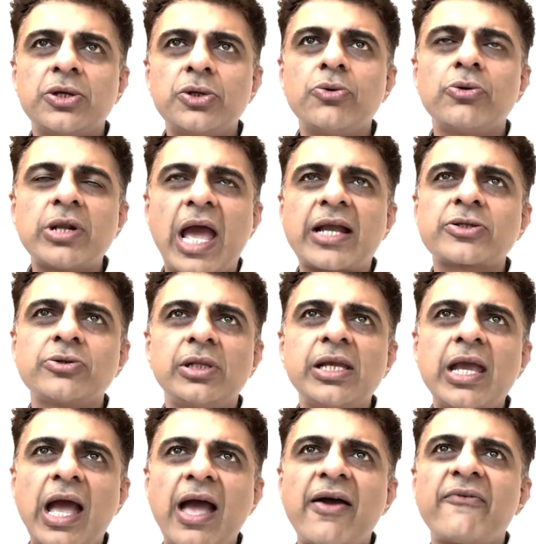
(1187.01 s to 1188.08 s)
you would actually
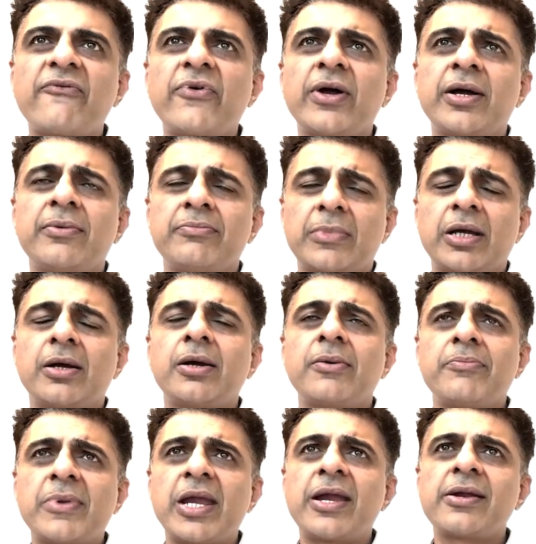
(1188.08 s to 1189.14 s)
have
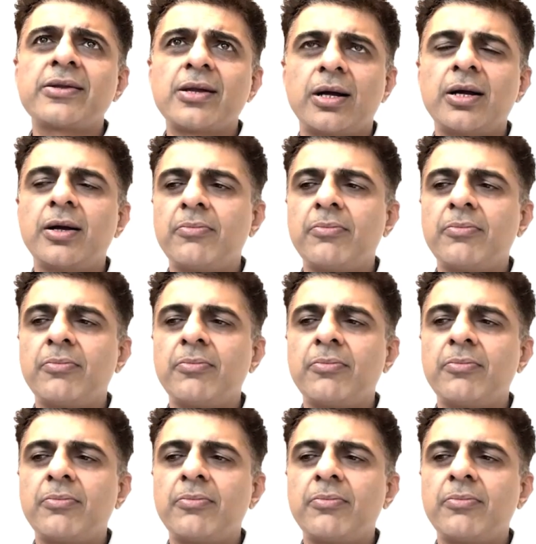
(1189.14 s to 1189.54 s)
made